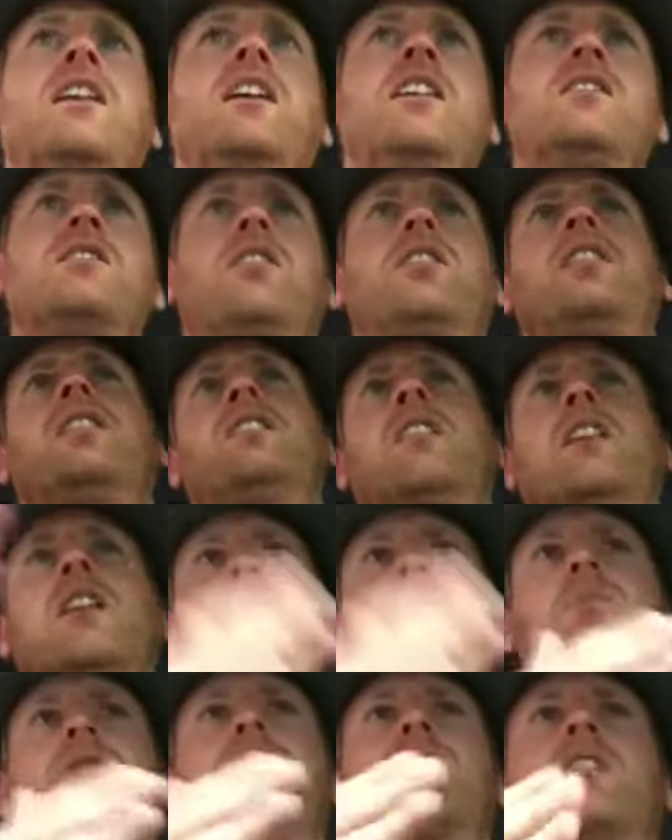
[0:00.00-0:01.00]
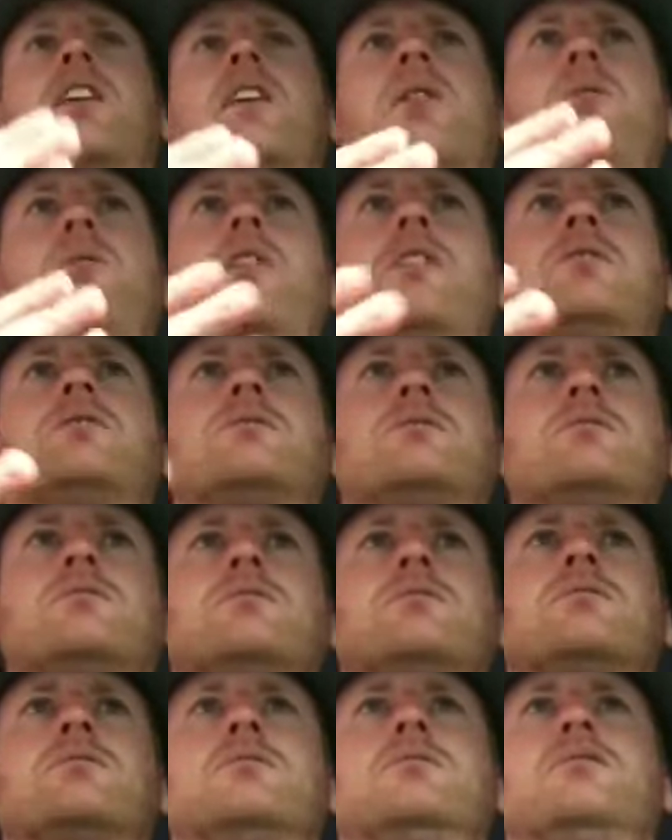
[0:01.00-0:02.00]
His only dilemma is like, well,
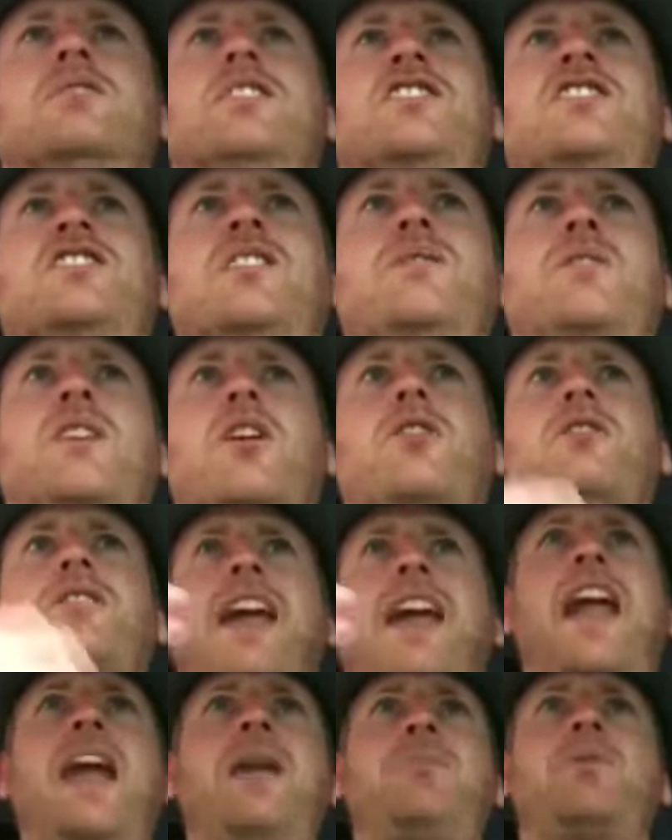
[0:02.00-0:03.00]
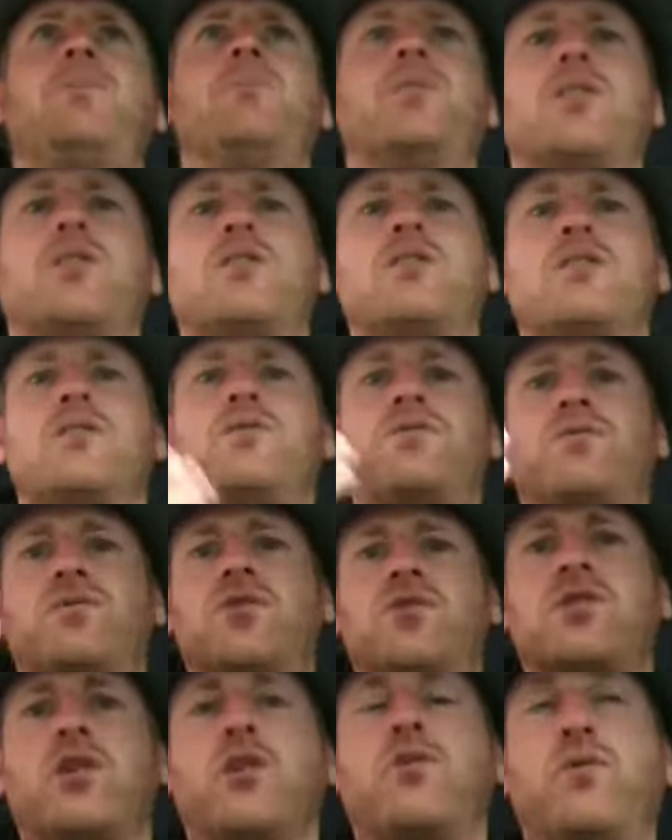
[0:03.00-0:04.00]
it's never going to happen because of
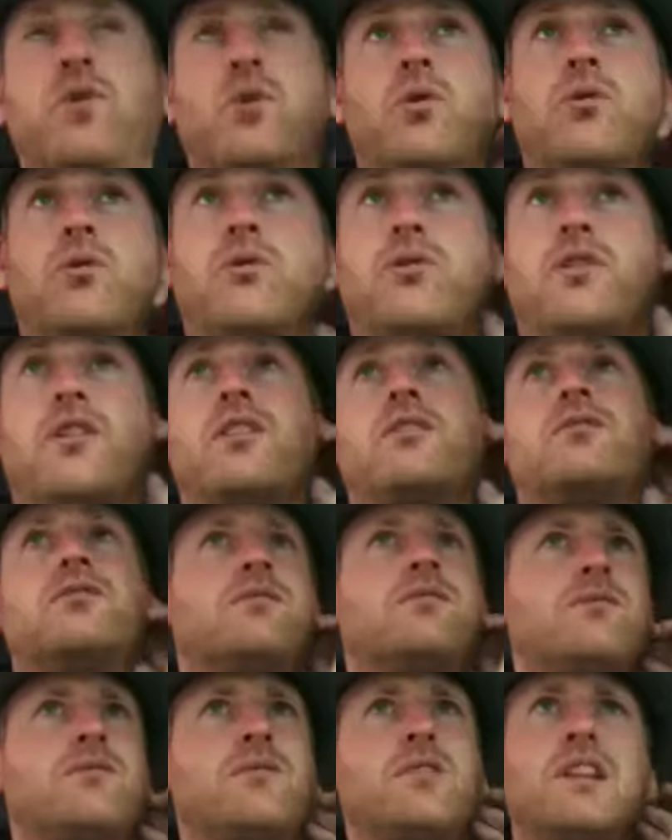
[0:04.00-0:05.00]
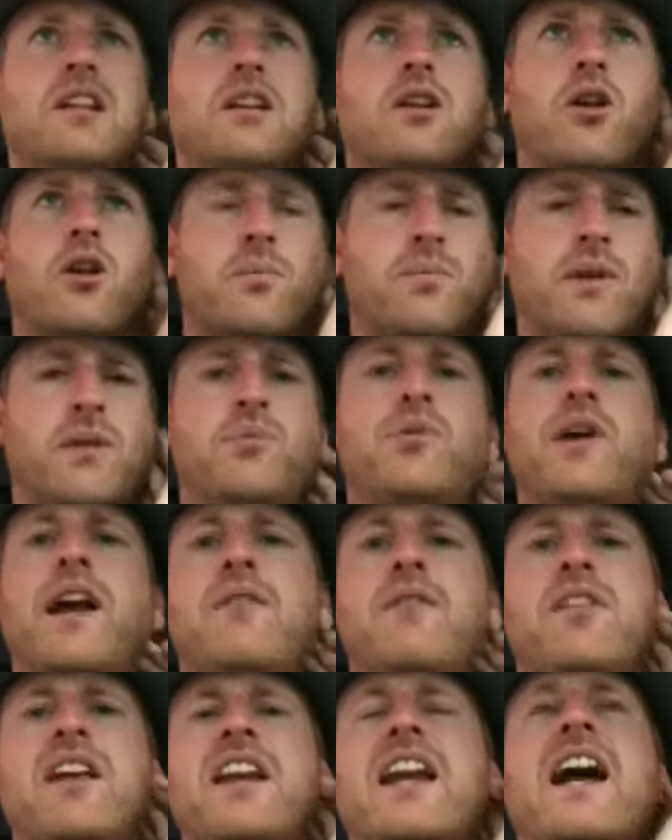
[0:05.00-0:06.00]
so forth, you know. A lot of people
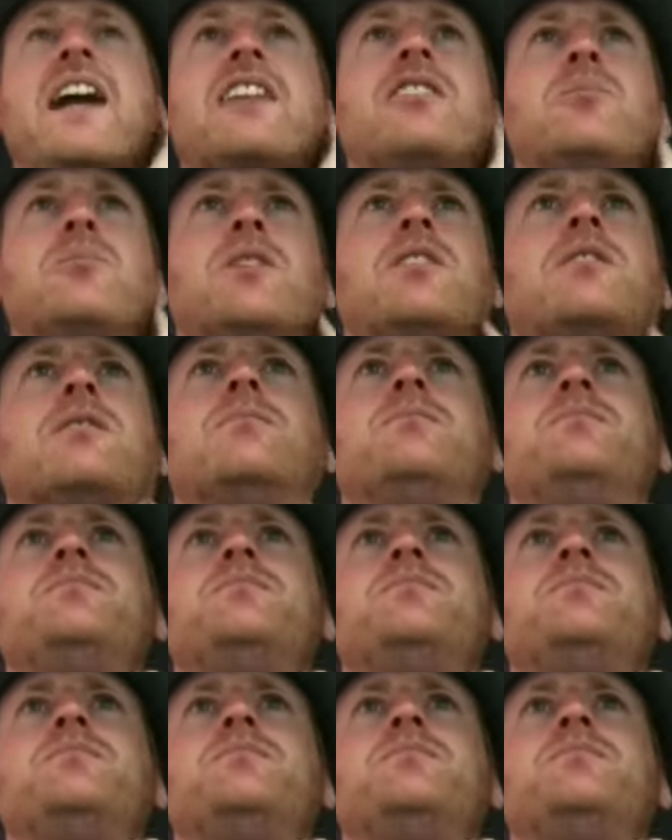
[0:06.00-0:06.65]
have that argument.